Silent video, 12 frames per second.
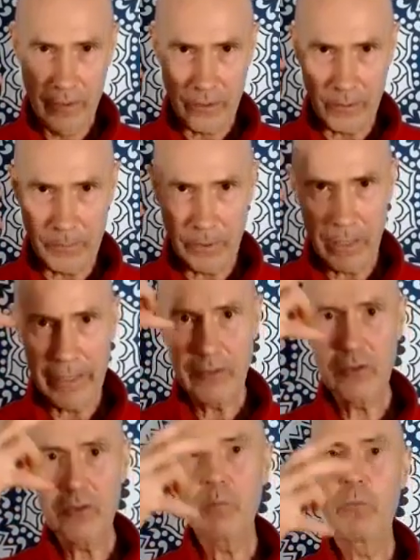The
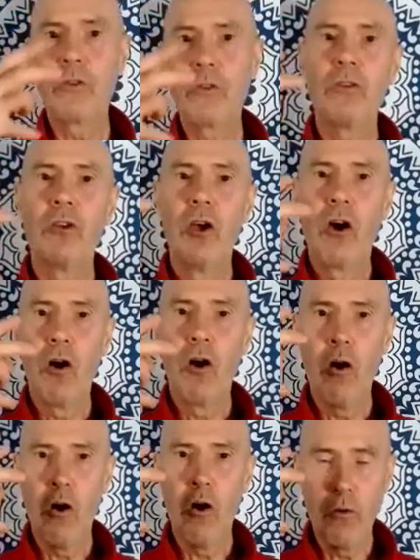placement
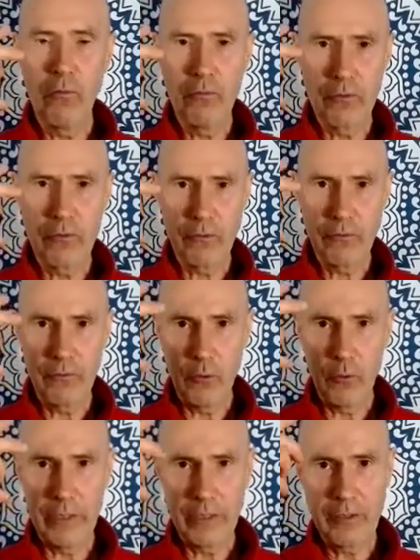of the
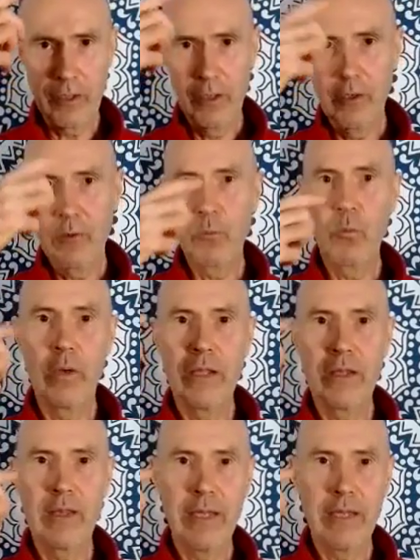fluid
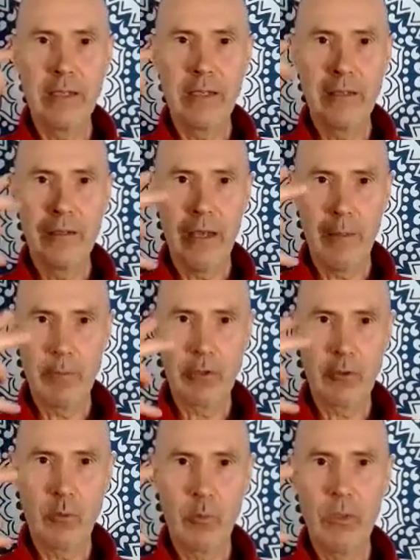within and
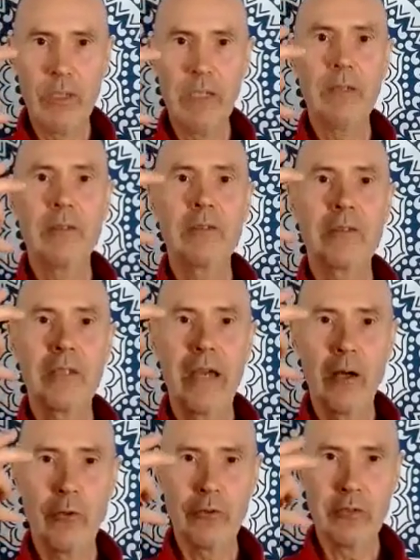between the
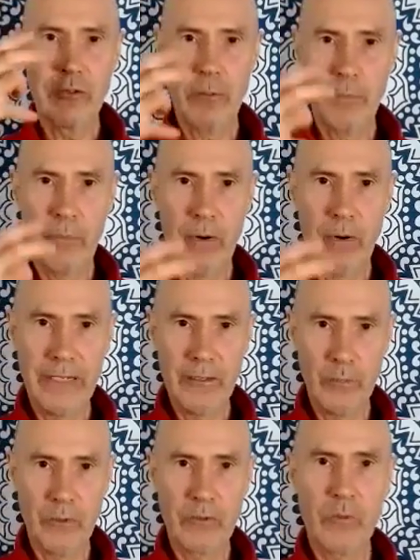cells in the brain
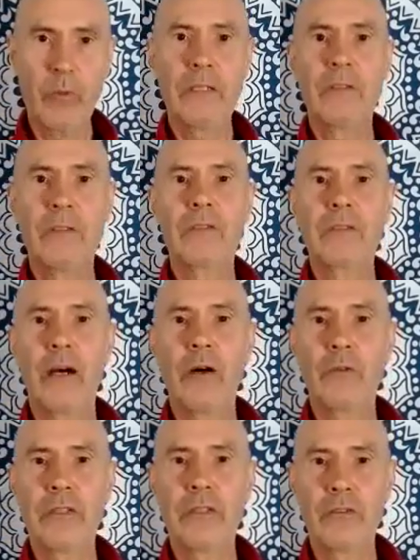and between the
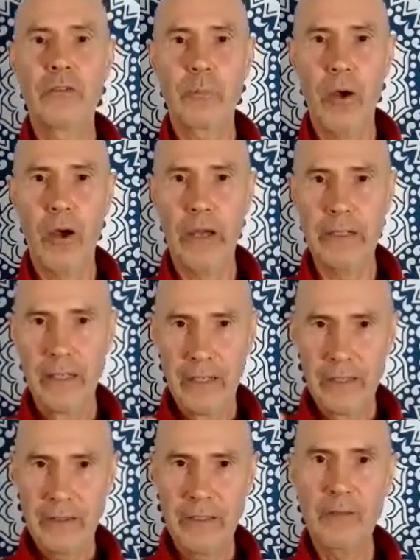cells in the spine,
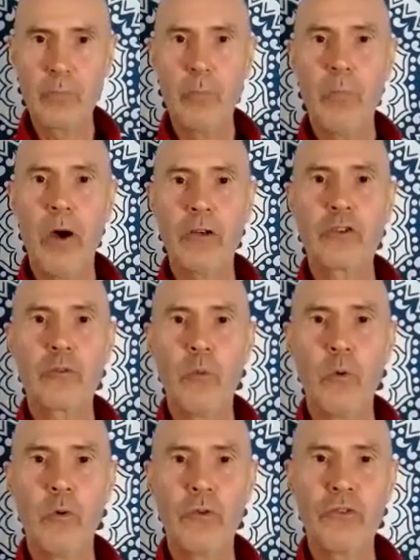this much
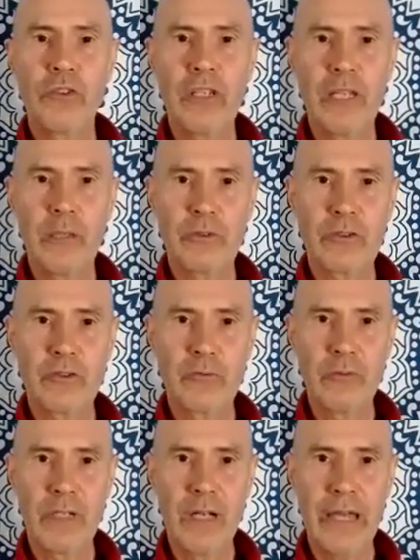more seems
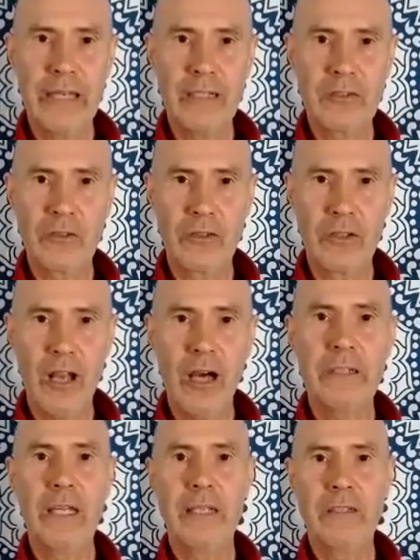to relate to the
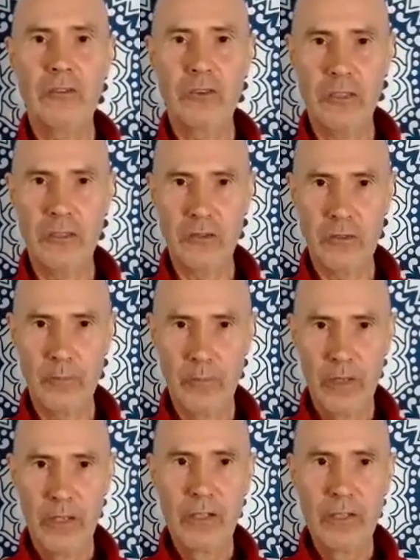lung energies.
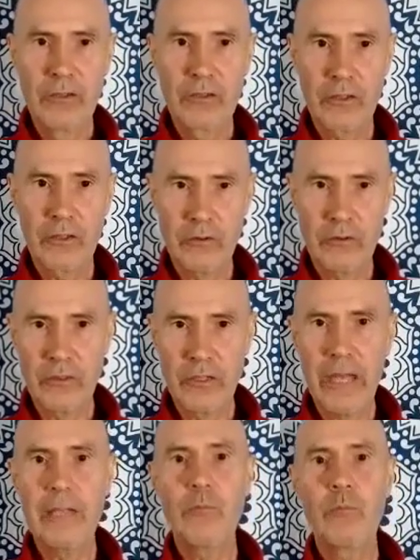So
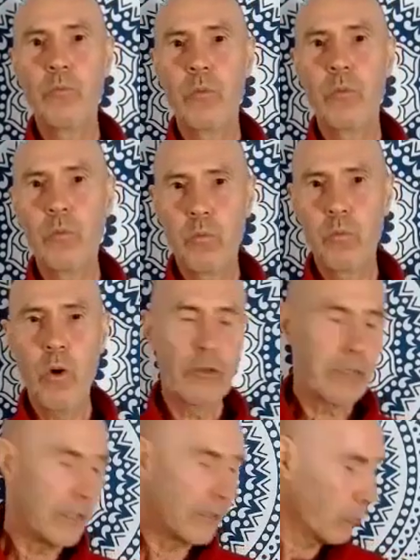today we're
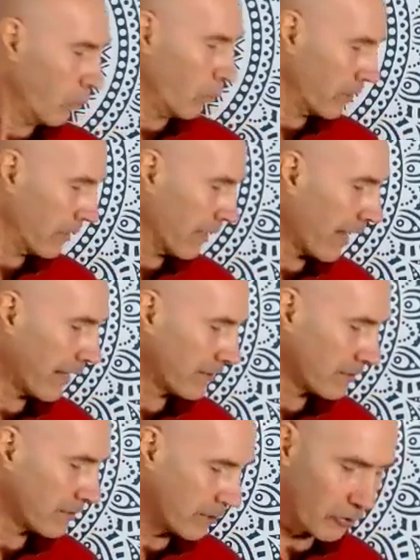working with it
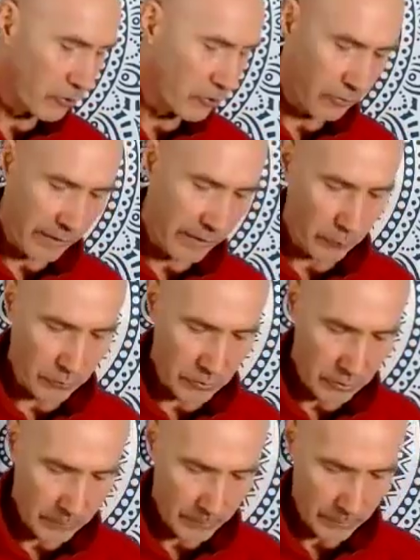as it
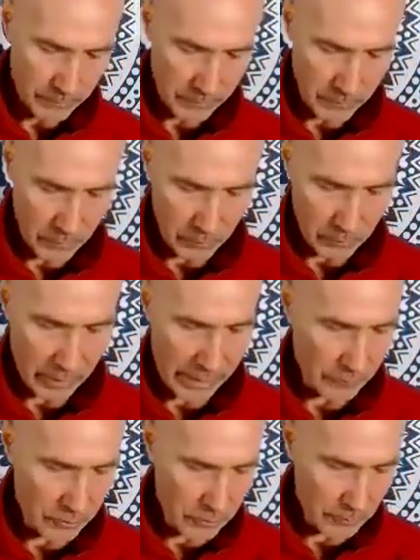travels
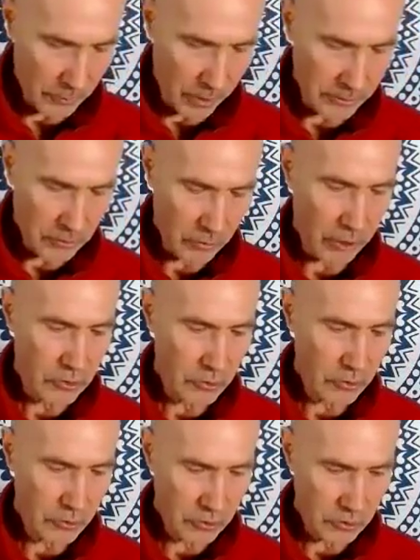around the spine. So I'll
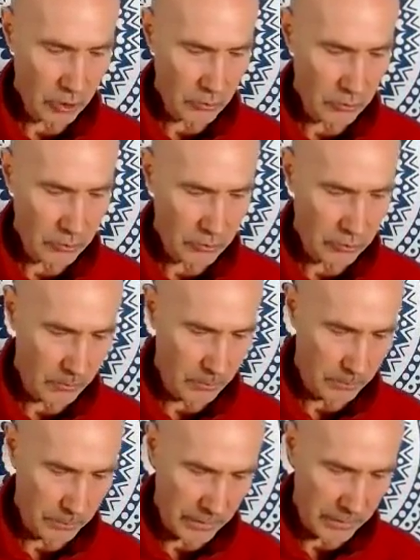just show you
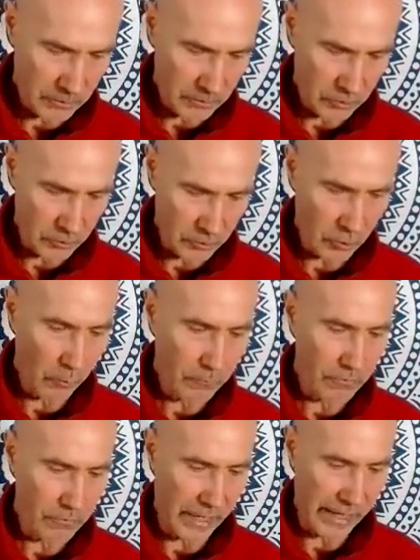some pictures
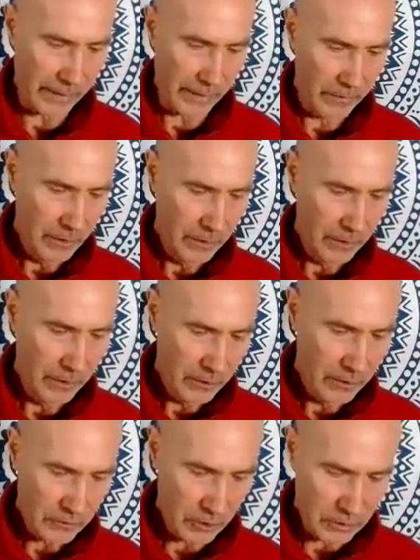of that
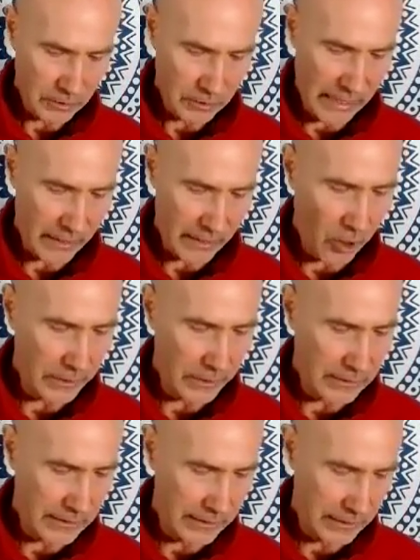so you can get an
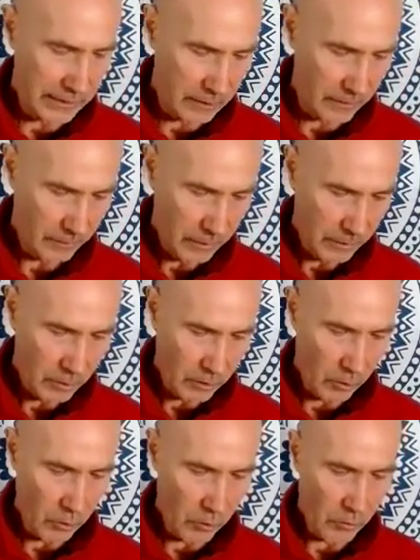idea
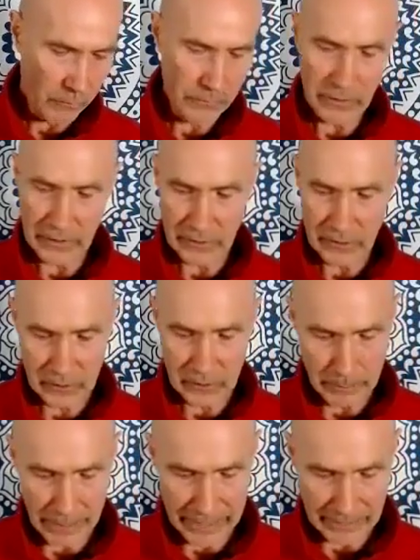of this
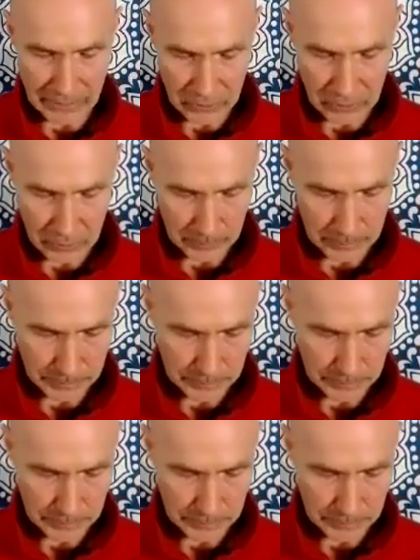space.